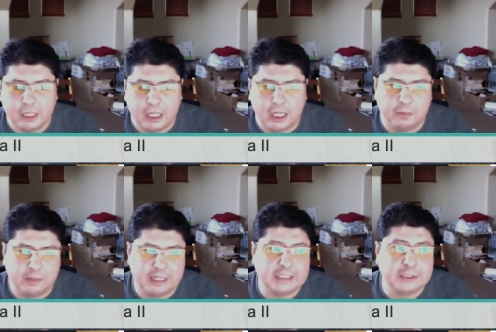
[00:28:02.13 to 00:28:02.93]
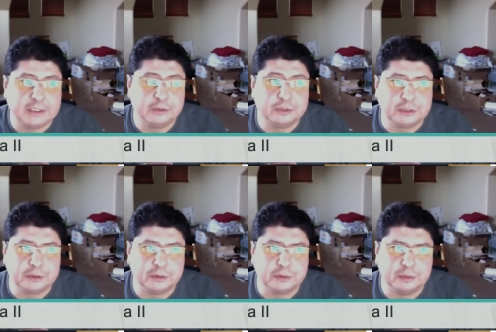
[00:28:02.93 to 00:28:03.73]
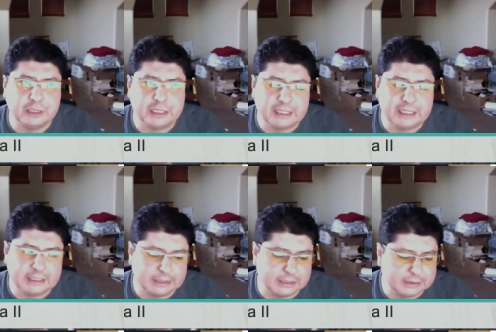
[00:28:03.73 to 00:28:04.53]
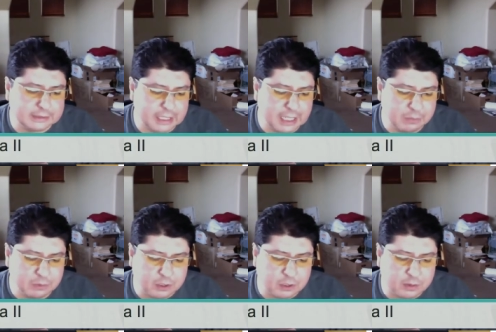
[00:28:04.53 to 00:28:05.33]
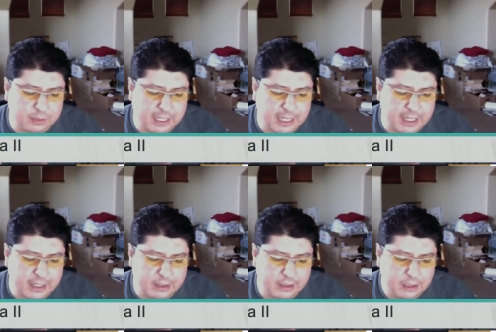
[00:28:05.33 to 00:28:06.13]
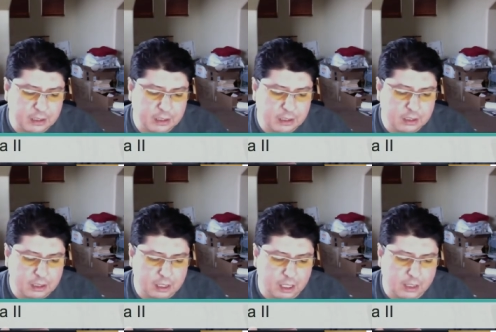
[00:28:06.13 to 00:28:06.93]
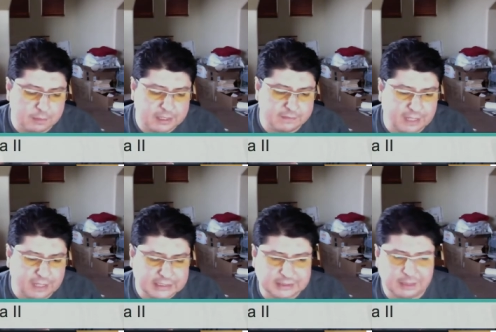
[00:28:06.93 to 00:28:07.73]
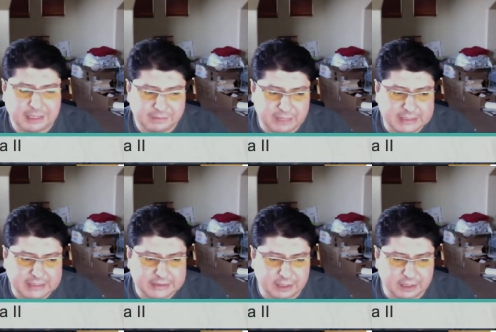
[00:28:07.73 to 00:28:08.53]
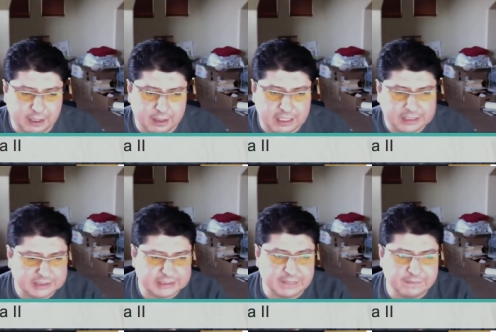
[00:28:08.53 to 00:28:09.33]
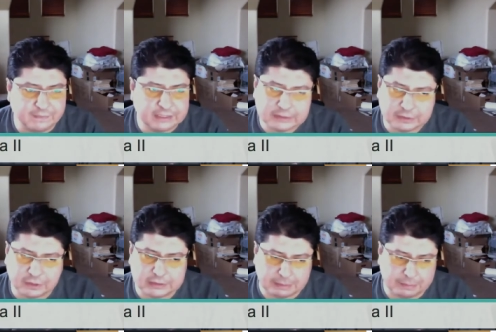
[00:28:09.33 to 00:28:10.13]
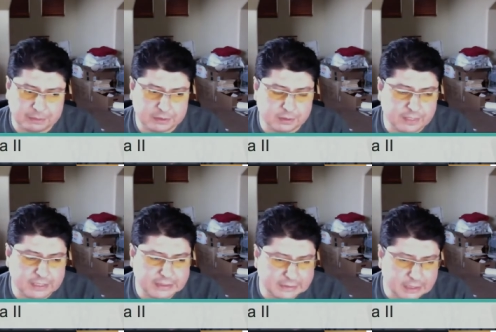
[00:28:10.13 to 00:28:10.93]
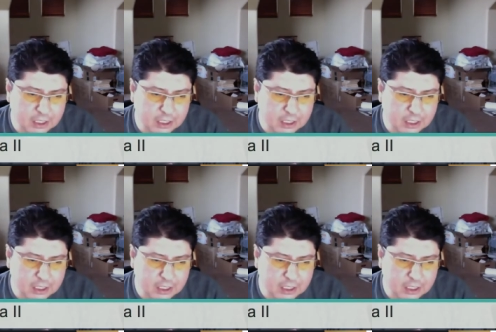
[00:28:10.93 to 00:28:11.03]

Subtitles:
What I do is I will create on my device, because all my devices are not just dev devices, they're also my personal devices.